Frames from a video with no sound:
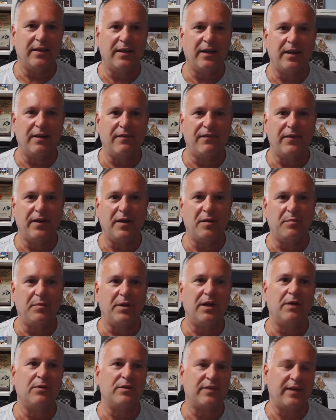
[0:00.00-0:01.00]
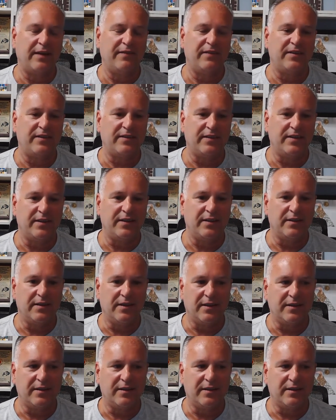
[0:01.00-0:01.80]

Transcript: NFL, but I was obviously